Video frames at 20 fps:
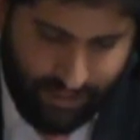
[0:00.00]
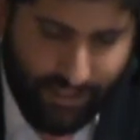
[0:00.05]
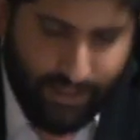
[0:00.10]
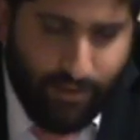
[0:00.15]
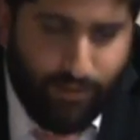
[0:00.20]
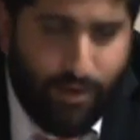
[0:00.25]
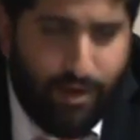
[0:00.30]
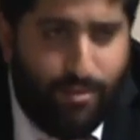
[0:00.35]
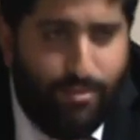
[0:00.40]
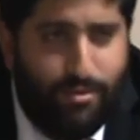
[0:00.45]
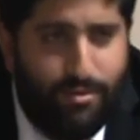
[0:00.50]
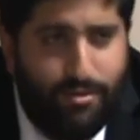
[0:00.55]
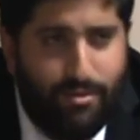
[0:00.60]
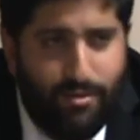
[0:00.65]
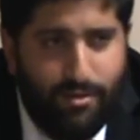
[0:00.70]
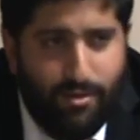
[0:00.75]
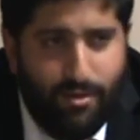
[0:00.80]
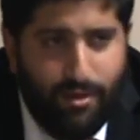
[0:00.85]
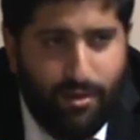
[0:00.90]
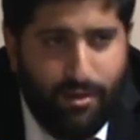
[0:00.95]
Incredible.
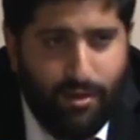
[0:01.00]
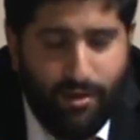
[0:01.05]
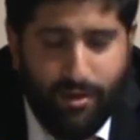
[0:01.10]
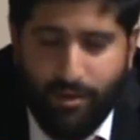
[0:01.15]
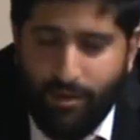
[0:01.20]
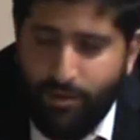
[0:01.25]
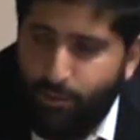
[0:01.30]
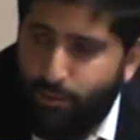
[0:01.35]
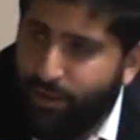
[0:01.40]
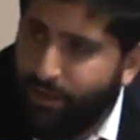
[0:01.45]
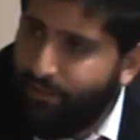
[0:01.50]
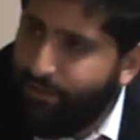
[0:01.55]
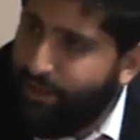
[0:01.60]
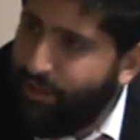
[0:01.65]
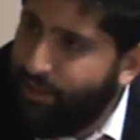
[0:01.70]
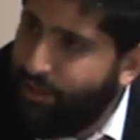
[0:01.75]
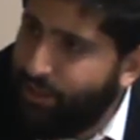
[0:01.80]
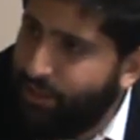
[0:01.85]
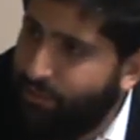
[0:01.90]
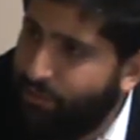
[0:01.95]
We have
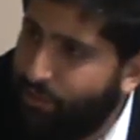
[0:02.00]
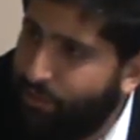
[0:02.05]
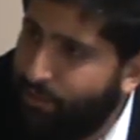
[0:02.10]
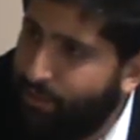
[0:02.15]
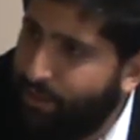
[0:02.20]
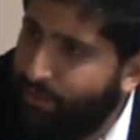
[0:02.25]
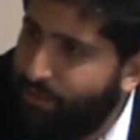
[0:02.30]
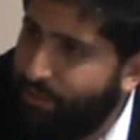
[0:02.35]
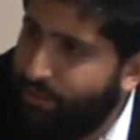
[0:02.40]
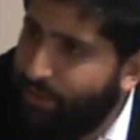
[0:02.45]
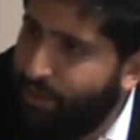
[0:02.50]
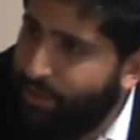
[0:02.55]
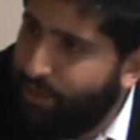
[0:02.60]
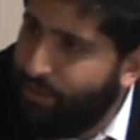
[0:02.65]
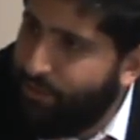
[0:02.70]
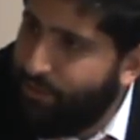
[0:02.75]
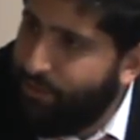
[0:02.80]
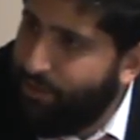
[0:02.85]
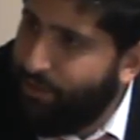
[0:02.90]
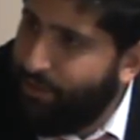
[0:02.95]
teachings from the Beit Midrash
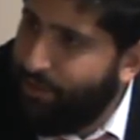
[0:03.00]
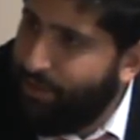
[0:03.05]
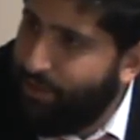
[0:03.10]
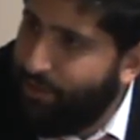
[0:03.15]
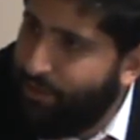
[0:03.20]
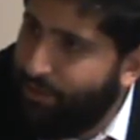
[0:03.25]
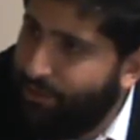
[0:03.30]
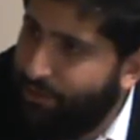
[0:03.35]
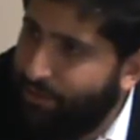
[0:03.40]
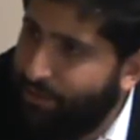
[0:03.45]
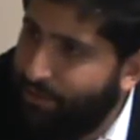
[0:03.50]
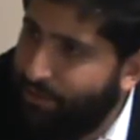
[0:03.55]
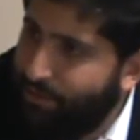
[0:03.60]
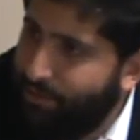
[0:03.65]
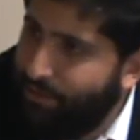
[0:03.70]
of Eliyahu Navi.